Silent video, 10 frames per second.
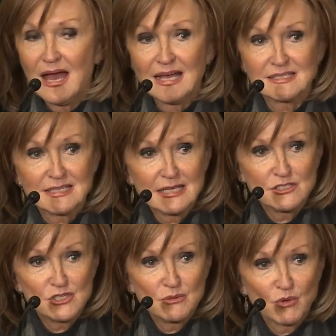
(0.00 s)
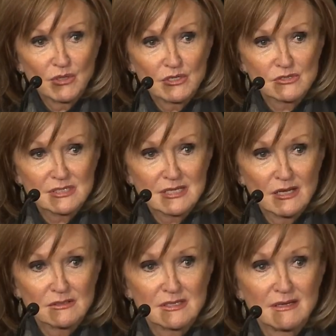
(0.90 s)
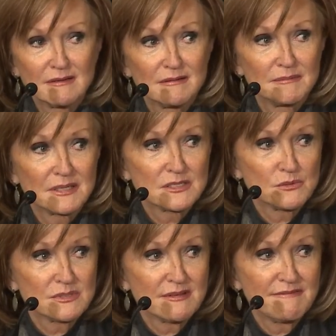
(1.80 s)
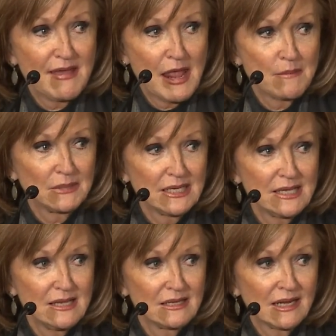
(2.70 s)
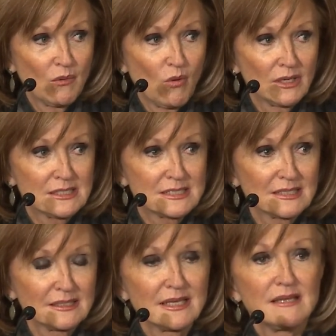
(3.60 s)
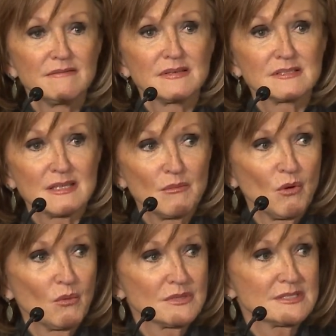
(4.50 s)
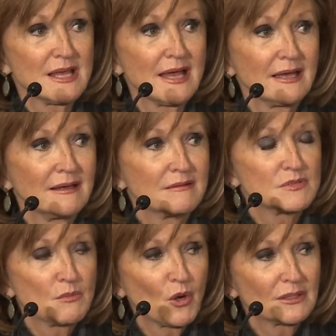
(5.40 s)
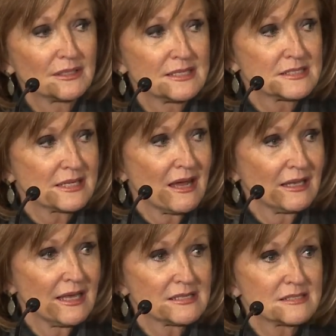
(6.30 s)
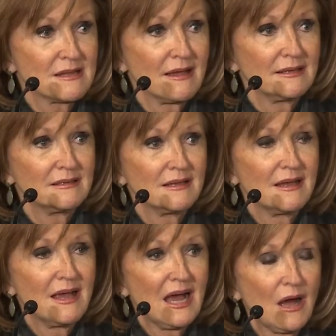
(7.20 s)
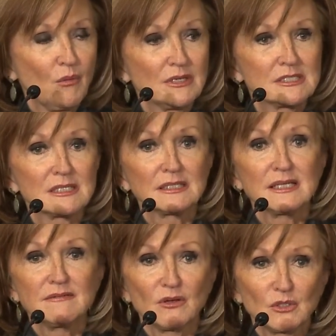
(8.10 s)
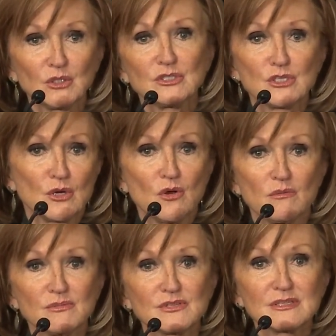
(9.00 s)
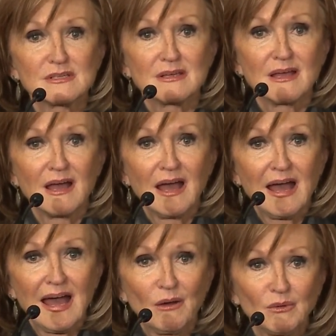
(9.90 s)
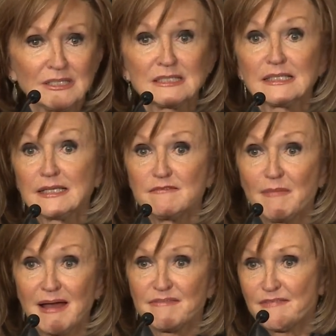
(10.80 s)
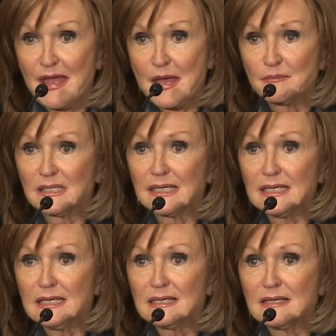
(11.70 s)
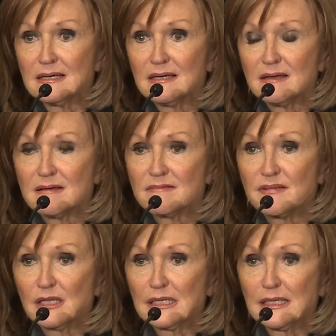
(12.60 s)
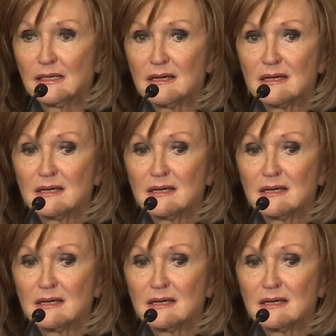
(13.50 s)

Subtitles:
I stayed 2 more years at Delta because it was a family, and I wanted to leave, as someone was saying, it was Mark Lenz and I last night, I wanted to leave on good terms. I wanted to leave my family feeling